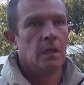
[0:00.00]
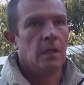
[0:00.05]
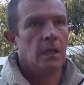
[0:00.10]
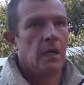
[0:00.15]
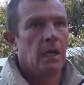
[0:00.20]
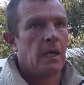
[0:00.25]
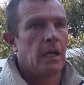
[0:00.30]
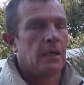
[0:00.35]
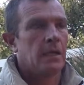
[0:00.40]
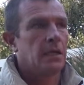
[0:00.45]

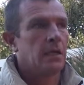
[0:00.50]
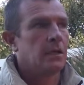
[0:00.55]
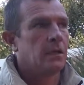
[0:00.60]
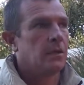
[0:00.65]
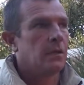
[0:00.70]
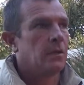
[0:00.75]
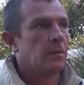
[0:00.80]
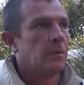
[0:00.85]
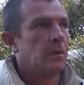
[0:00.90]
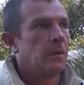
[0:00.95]
I cannot
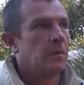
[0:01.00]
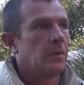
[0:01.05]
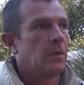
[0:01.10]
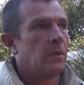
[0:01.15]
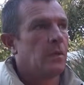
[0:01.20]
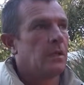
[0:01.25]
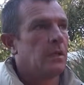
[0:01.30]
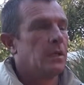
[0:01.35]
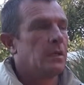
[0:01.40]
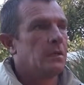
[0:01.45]
remember
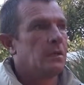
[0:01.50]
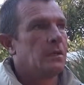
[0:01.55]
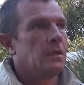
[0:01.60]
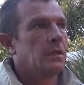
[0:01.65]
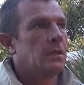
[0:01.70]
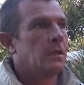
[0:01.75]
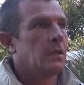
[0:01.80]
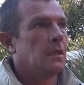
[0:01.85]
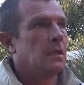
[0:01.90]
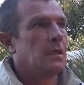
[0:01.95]
what it's
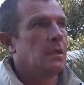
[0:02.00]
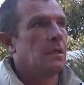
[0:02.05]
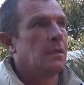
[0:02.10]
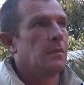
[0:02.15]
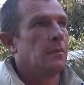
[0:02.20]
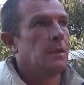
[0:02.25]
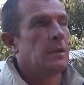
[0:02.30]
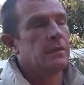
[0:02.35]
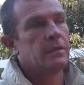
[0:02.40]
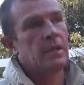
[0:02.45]
in,
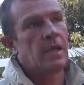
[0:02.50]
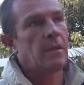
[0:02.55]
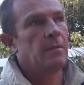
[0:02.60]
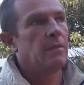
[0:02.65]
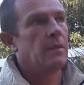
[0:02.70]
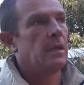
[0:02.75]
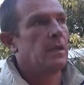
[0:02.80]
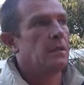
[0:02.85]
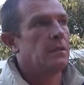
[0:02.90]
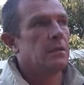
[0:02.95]
but
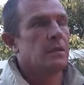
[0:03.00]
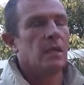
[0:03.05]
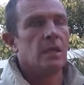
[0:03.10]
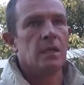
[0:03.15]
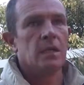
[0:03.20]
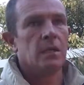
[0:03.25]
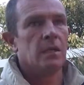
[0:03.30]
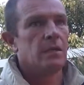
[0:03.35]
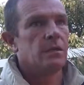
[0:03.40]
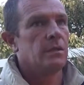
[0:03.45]
Zambia is
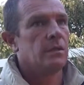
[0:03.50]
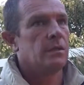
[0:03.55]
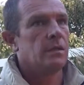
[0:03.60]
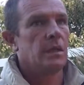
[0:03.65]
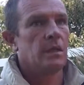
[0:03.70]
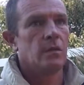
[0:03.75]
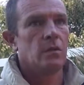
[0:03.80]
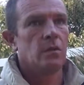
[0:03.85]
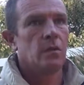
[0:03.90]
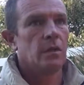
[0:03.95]
English.
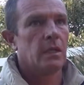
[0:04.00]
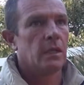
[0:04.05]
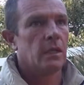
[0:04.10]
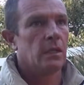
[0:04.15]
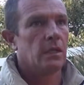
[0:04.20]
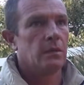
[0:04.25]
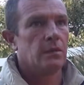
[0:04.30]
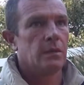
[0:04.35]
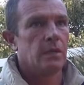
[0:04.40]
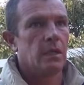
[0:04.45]
They talk
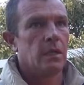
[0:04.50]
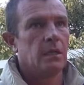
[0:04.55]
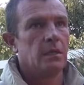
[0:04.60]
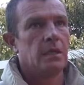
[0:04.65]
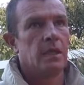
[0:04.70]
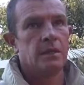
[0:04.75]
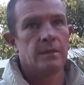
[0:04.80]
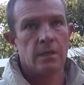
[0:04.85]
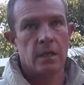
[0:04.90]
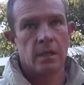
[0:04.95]
English there.
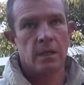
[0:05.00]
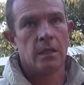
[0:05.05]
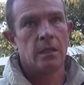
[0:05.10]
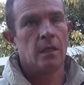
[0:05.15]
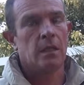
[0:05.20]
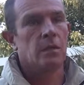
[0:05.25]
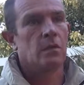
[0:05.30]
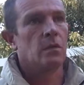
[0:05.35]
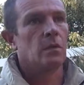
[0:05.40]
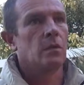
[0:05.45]
Tanzania,
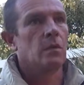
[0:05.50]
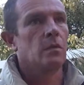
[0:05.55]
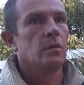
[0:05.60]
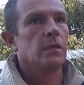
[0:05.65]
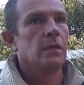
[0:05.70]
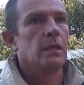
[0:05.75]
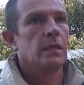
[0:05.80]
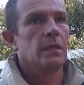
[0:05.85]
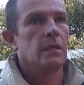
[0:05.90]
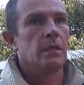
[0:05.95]
they talk
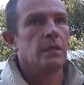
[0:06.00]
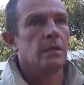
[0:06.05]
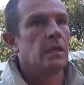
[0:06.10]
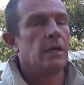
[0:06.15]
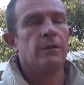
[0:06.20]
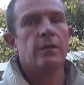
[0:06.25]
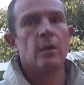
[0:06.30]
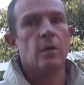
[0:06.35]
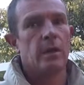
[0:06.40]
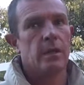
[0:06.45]
good English.
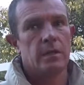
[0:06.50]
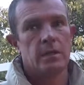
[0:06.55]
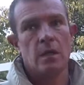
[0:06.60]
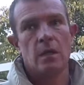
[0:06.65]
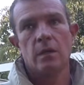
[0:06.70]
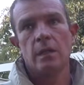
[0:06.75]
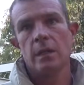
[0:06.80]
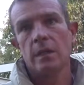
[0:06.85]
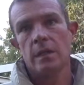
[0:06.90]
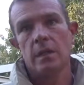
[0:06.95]
Everywhere. It's
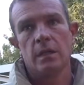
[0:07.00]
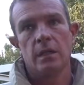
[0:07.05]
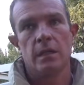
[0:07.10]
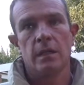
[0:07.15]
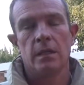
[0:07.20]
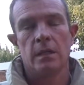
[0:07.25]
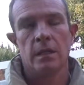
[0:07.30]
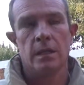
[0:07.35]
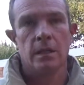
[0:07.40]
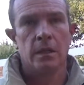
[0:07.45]
only
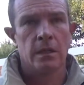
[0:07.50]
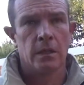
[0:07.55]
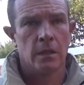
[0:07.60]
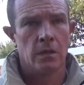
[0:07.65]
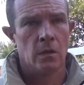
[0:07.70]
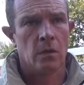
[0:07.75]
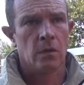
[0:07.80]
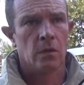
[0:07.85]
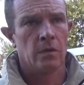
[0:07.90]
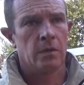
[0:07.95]
in
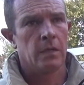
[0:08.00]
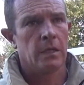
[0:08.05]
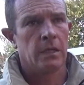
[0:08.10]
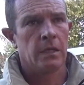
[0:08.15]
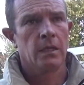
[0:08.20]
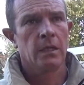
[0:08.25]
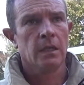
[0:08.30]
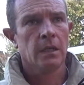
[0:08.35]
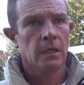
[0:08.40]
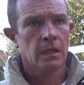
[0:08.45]
Congo they
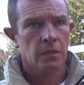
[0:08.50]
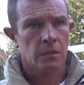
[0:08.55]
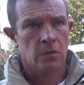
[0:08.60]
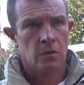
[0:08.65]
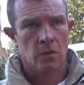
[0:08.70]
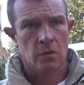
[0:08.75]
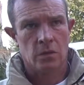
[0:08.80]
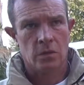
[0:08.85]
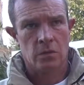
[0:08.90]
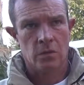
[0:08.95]

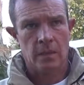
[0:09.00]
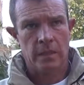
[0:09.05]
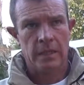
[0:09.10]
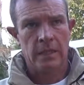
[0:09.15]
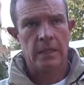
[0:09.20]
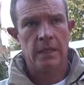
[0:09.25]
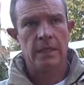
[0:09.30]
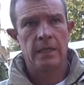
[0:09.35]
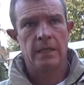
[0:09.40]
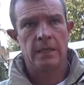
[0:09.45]
talk
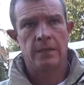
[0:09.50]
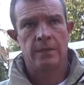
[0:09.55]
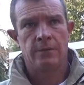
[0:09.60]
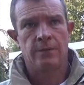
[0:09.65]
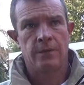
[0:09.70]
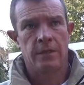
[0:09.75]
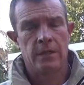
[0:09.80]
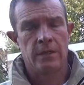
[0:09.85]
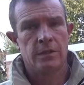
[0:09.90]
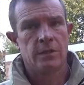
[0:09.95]
Swahili and
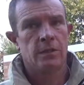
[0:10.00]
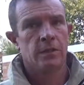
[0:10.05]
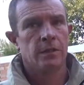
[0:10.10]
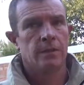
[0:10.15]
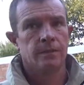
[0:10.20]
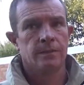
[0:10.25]
French.